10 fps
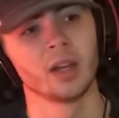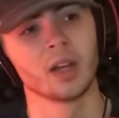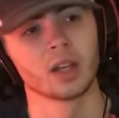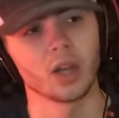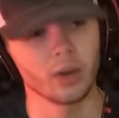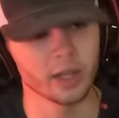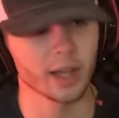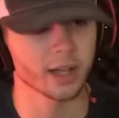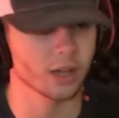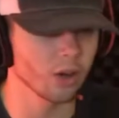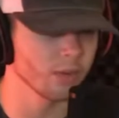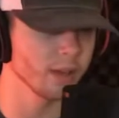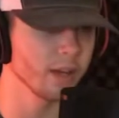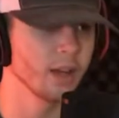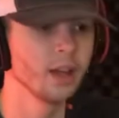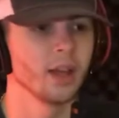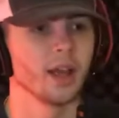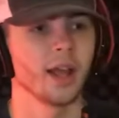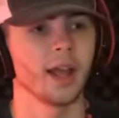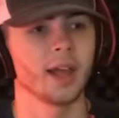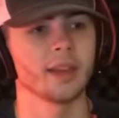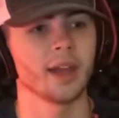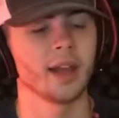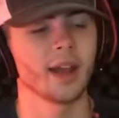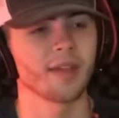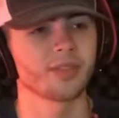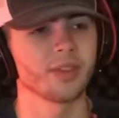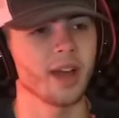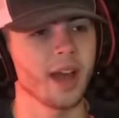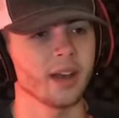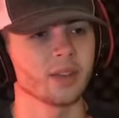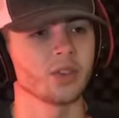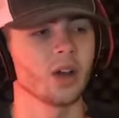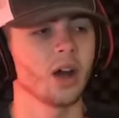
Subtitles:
Cody got COVID, and then after that,